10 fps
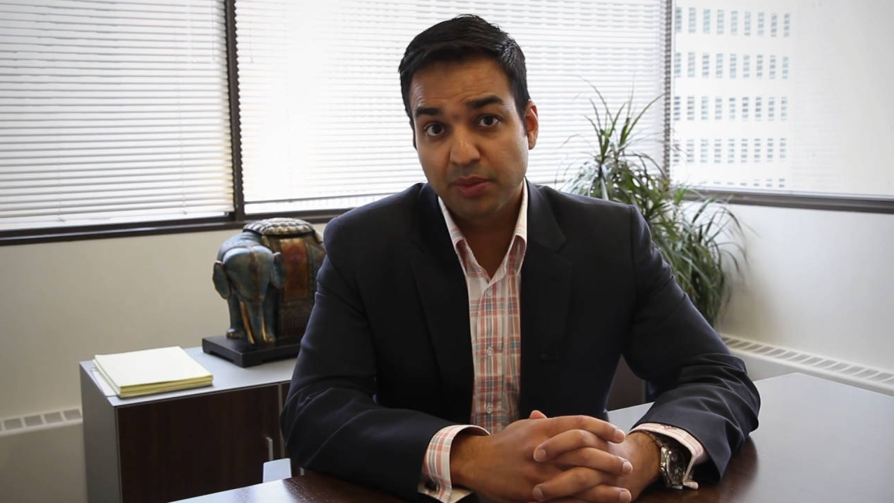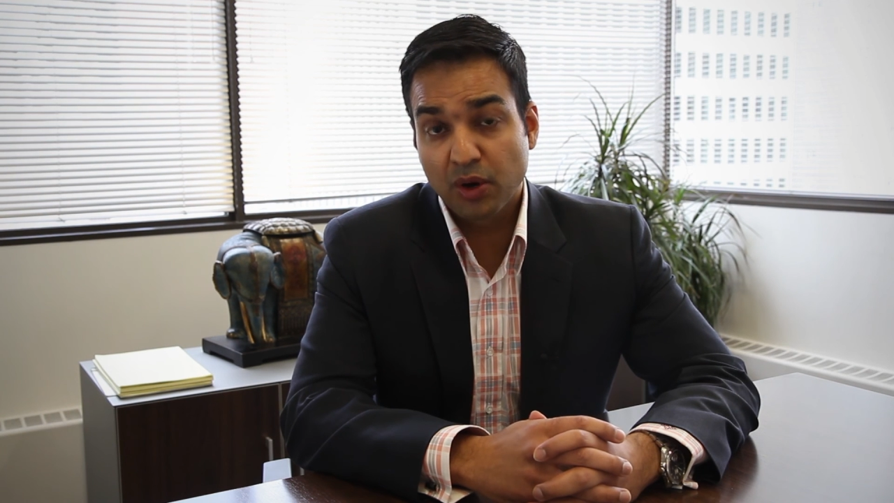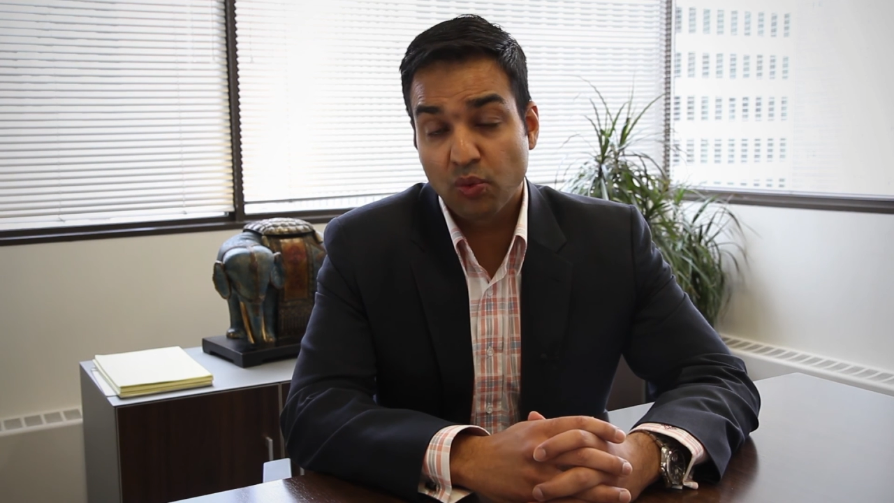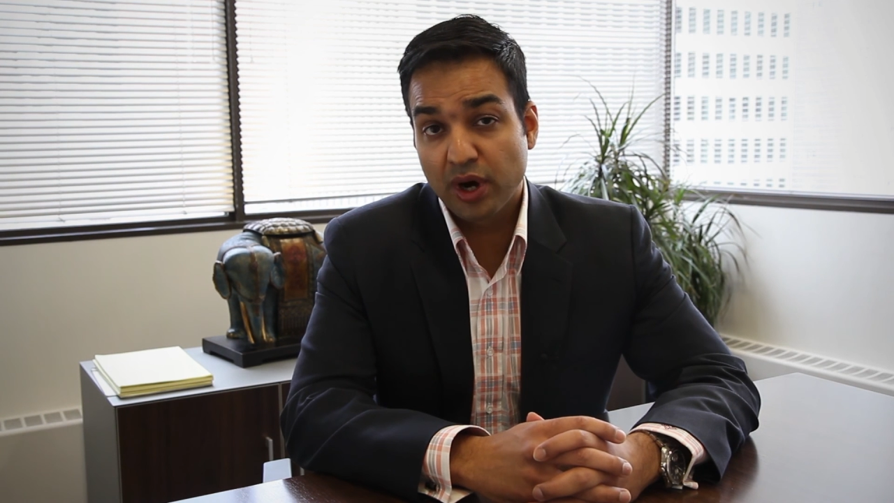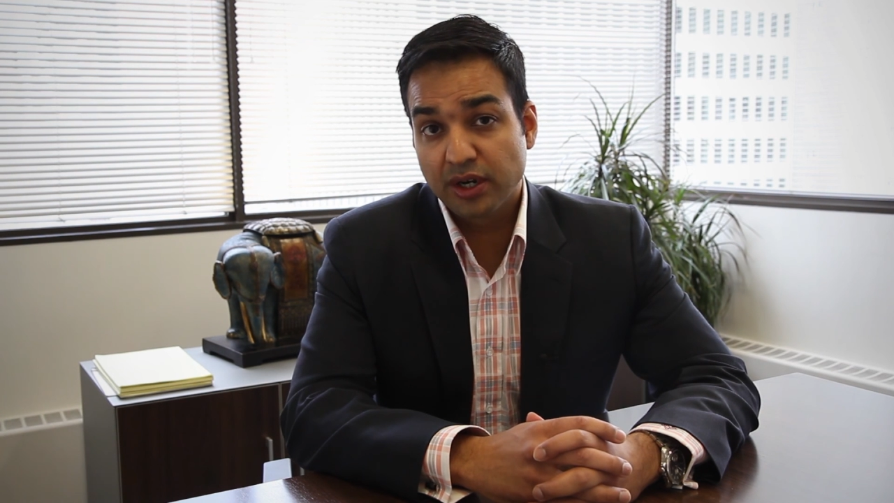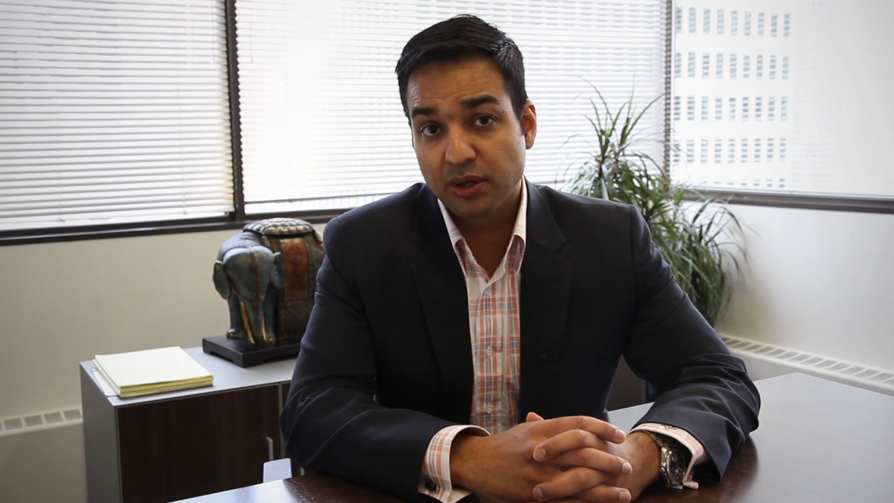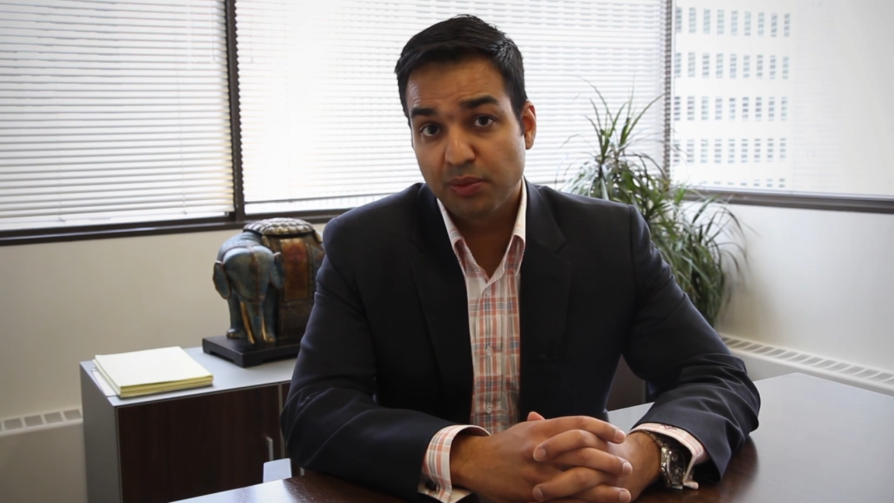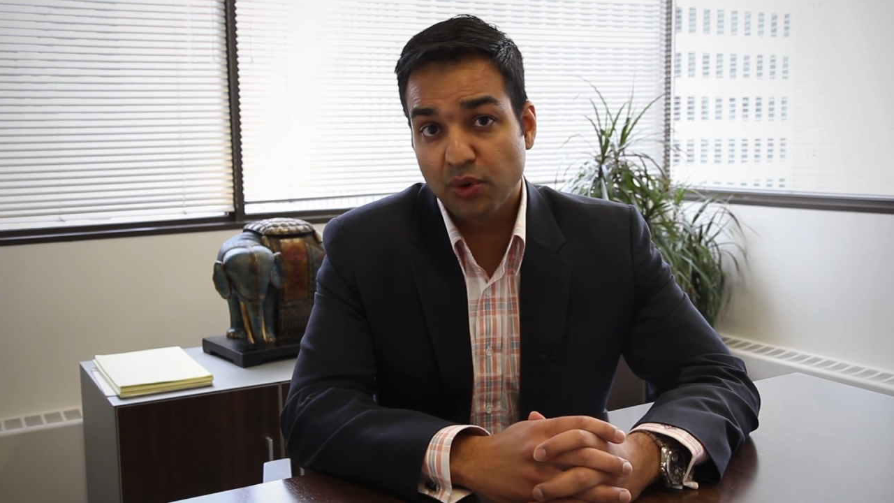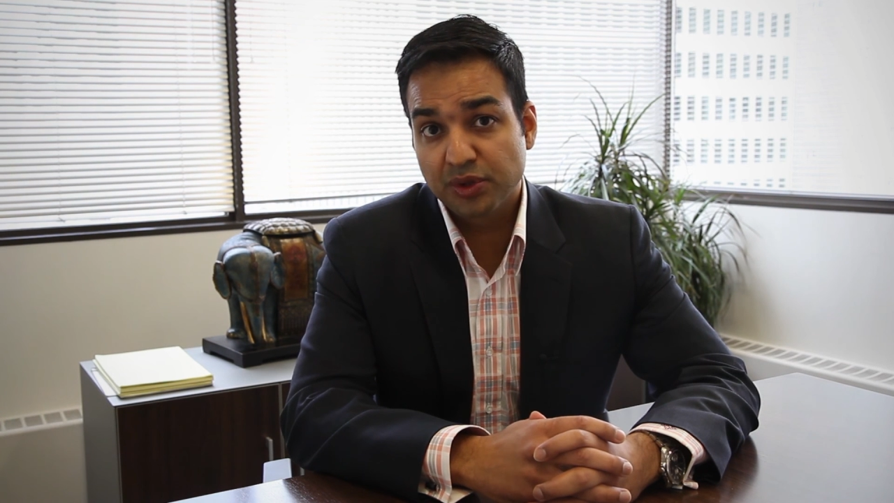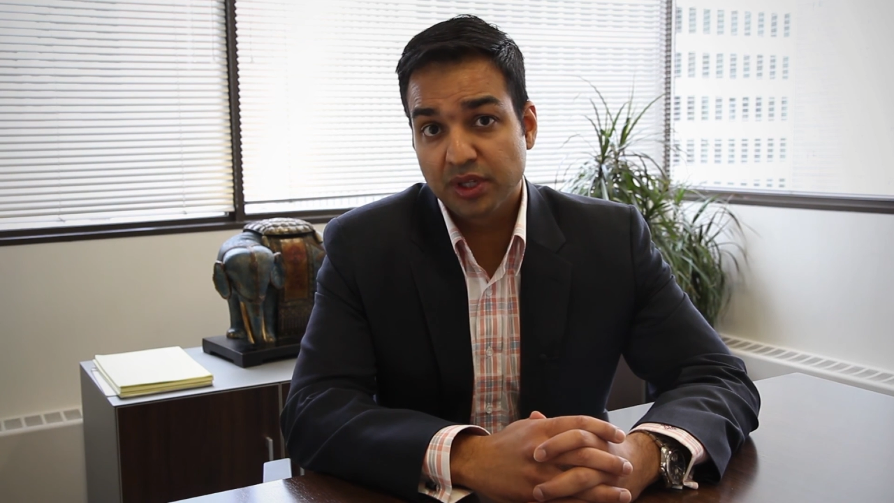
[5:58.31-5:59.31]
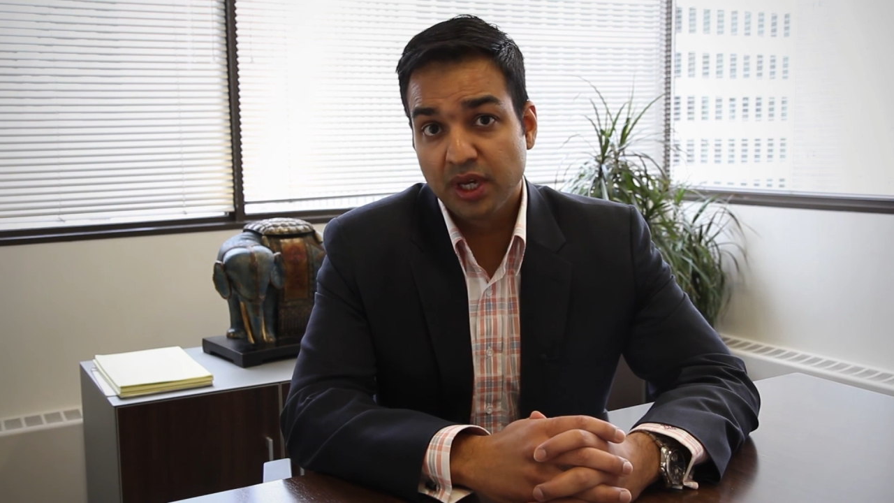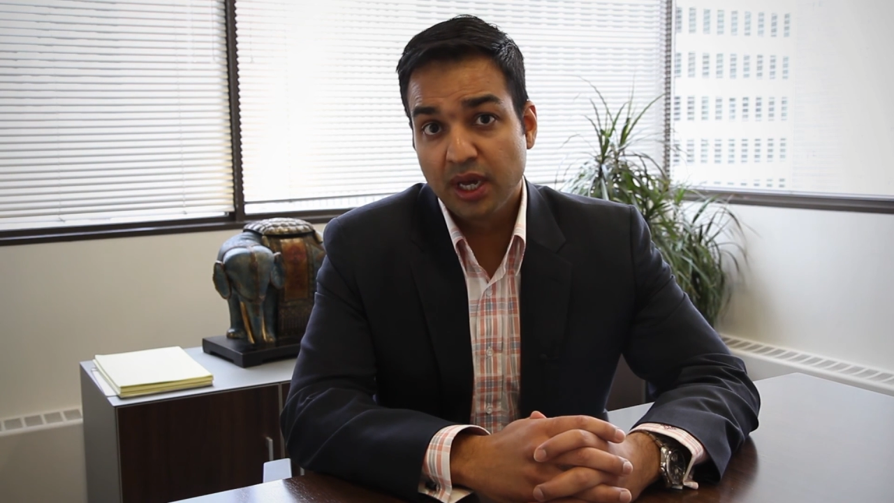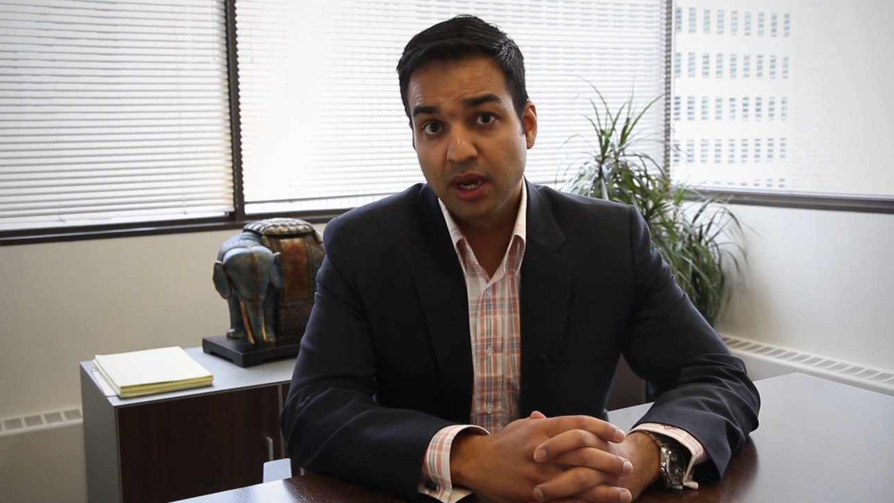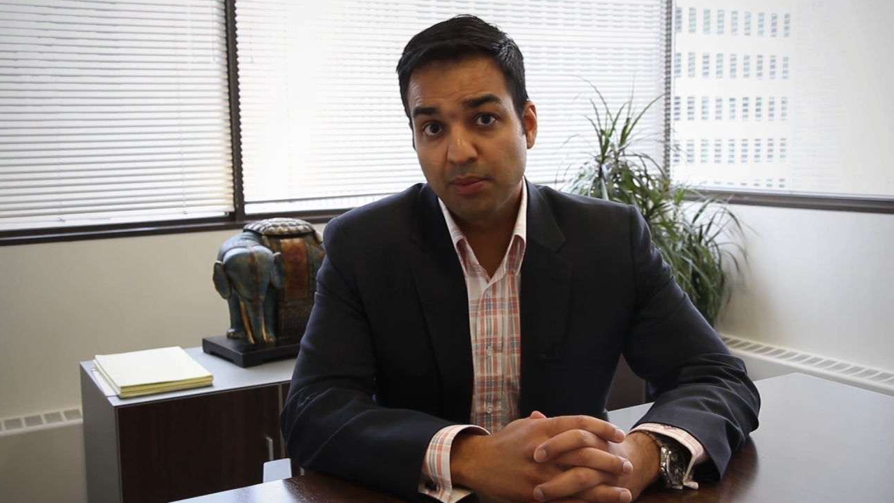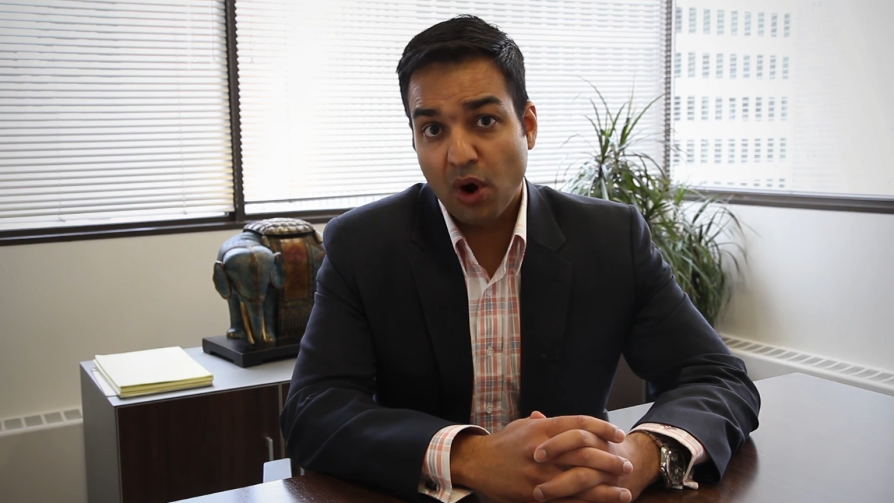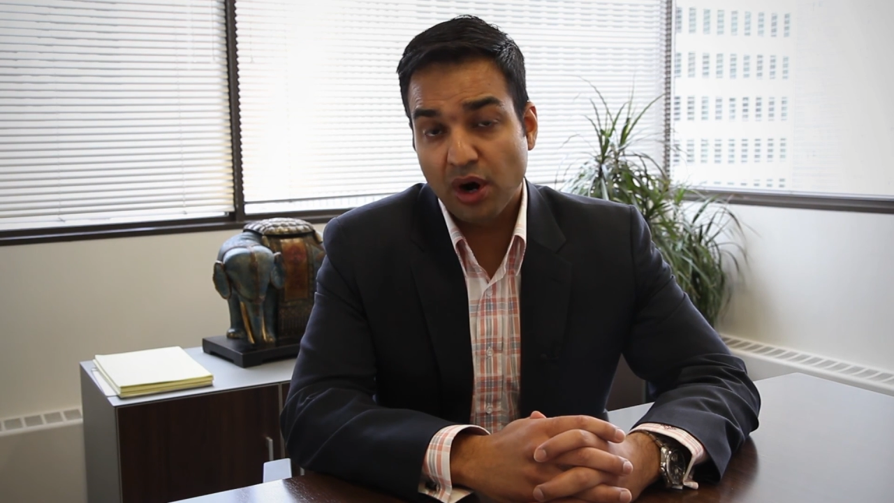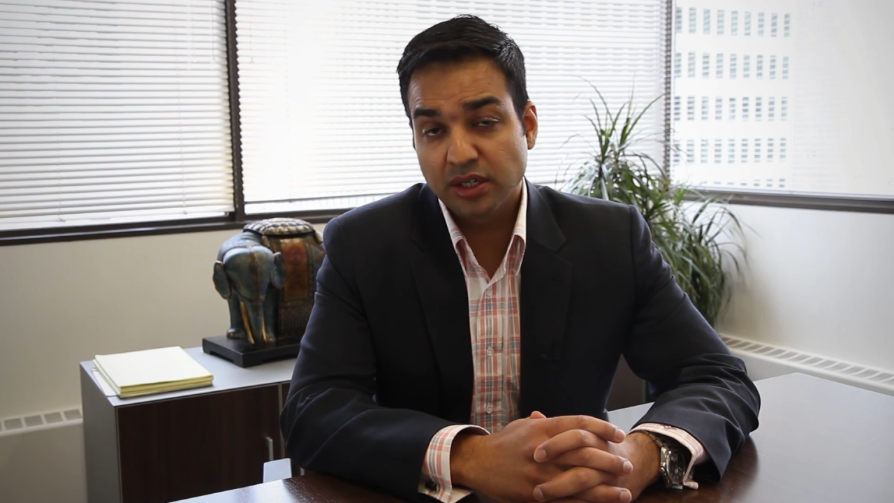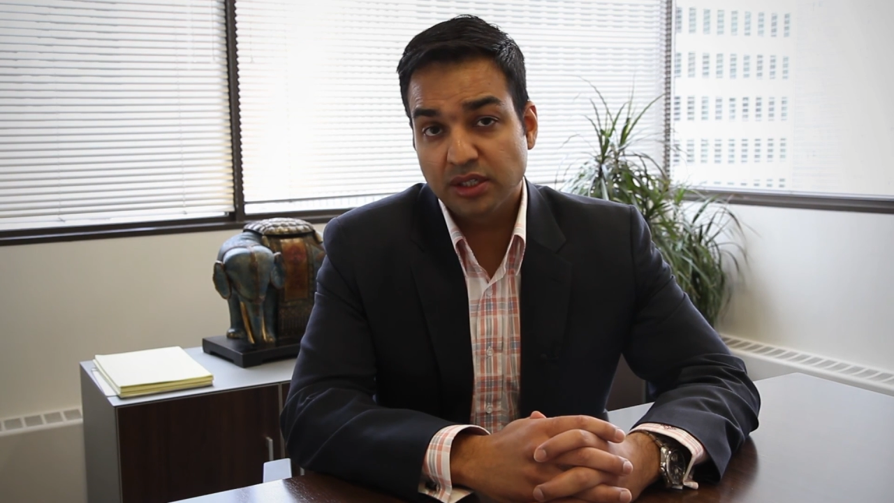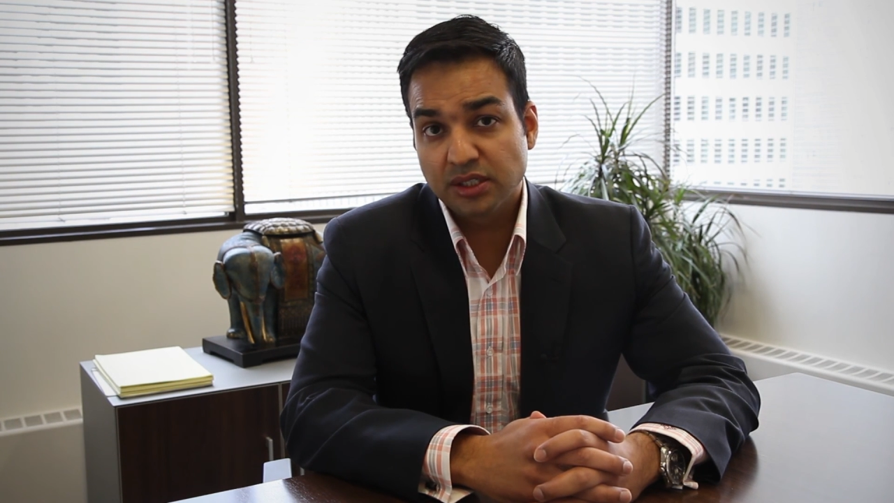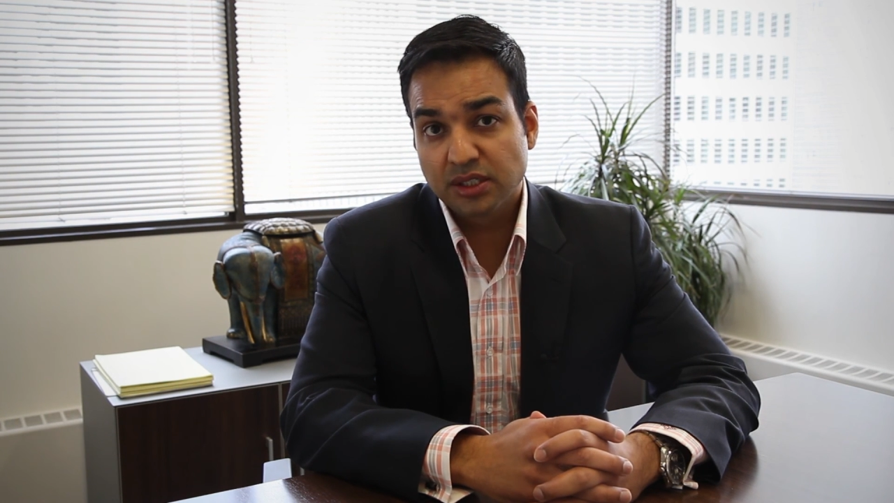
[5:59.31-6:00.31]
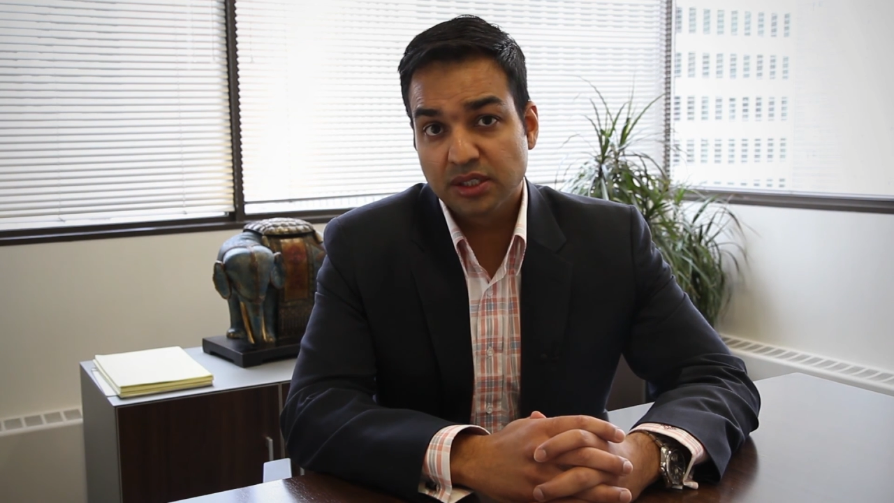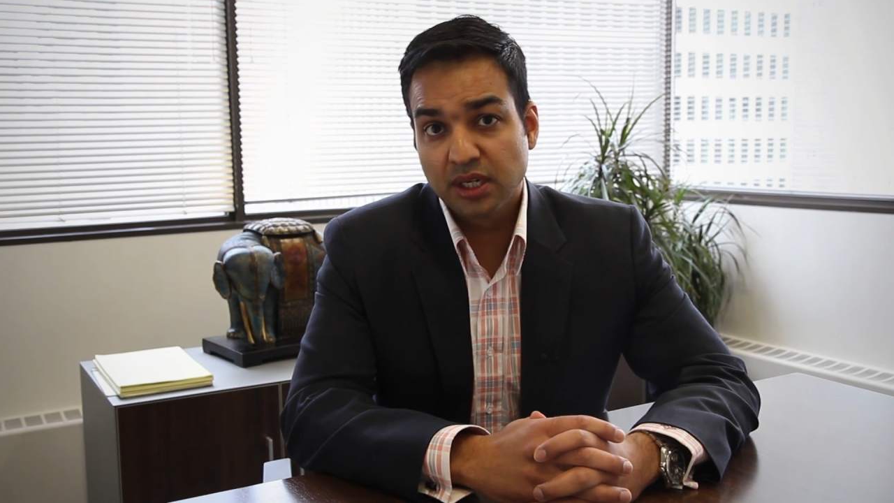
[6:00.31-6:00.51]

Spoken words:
by one or both partners.